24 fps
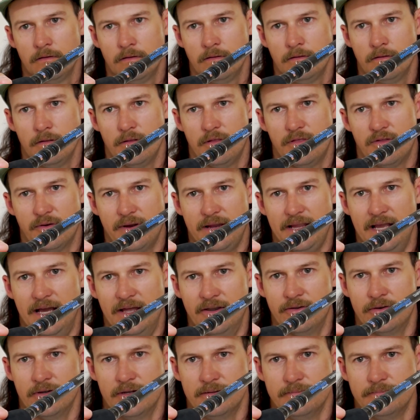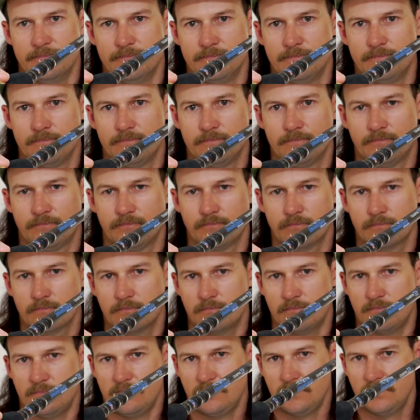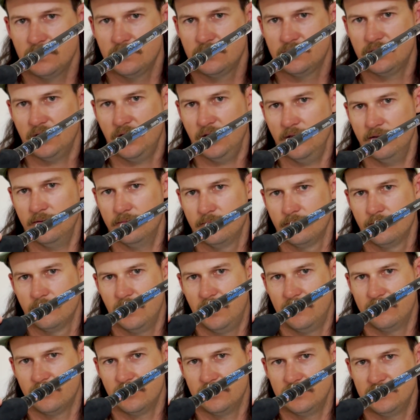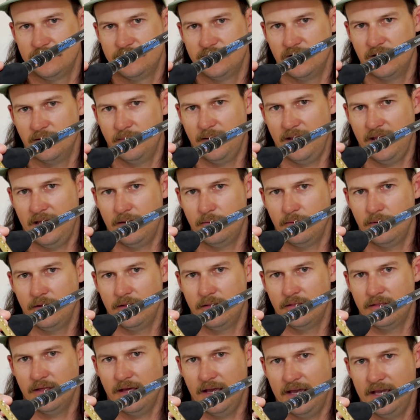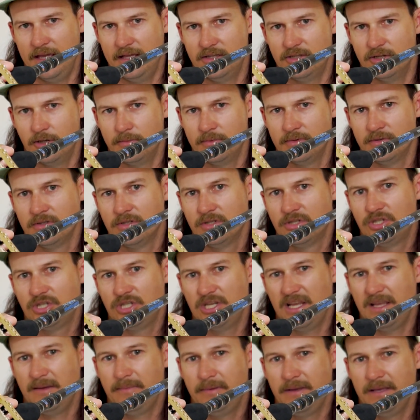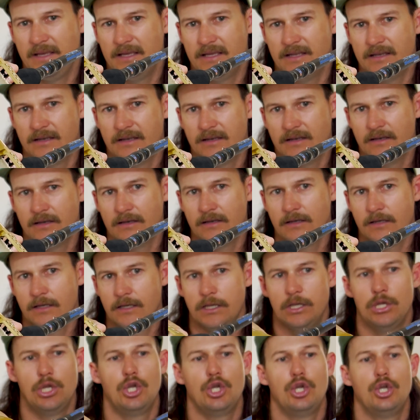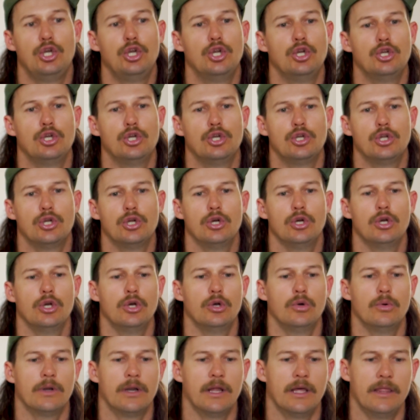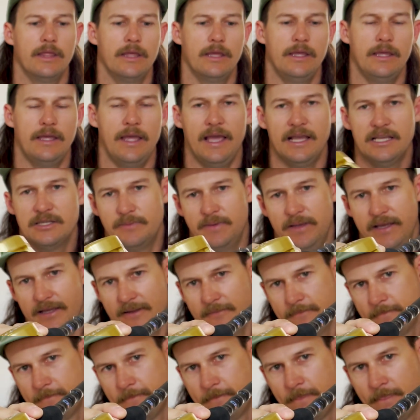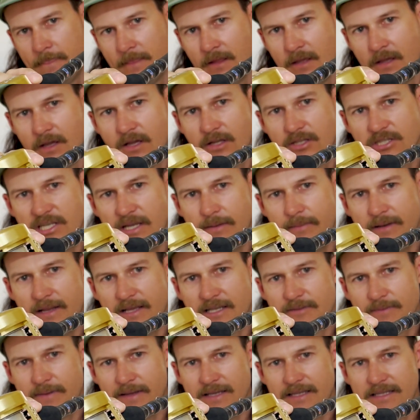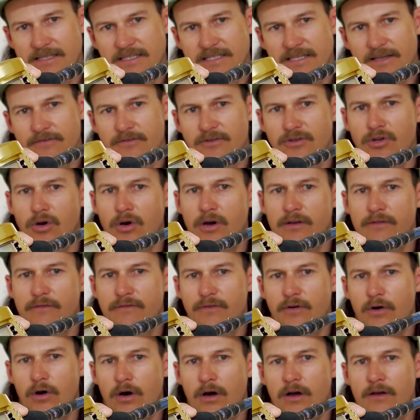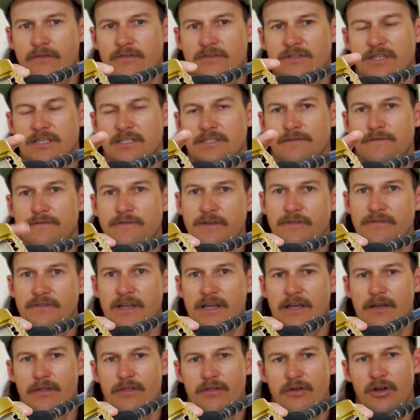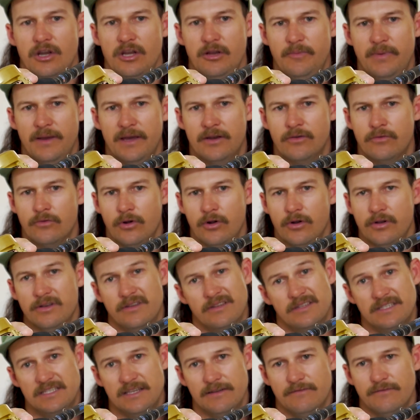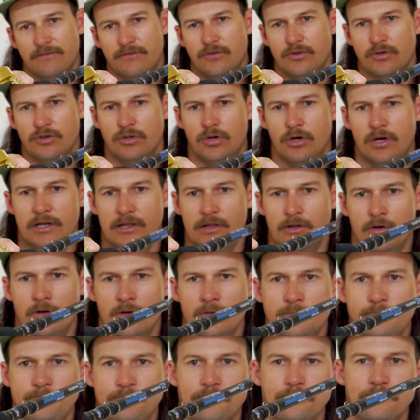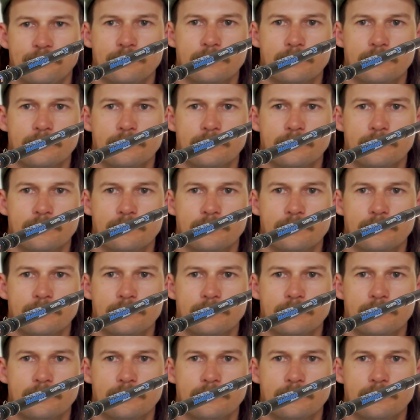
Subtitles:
The 300. So I've got this fella paired with a Dobbins Champion, what are they? XP. Champion XP 795, so that's a 15 to 30 pound rod, 7'9" long.